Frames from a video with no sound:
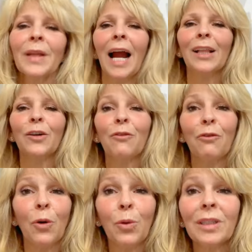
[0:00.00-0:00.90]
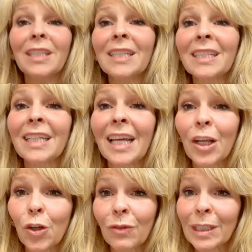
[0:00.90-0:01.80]
I look forward to
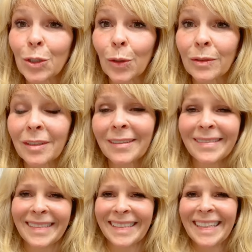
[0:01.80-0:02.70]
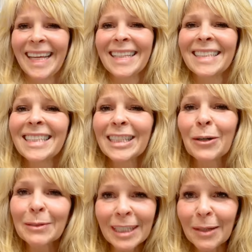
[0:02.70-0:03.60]
seeing your results. This is
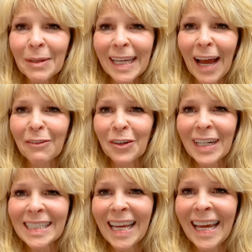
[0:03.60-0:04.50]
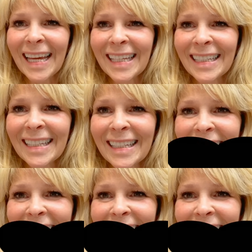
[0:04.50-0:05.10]
Coach Kimmy. Have a great day.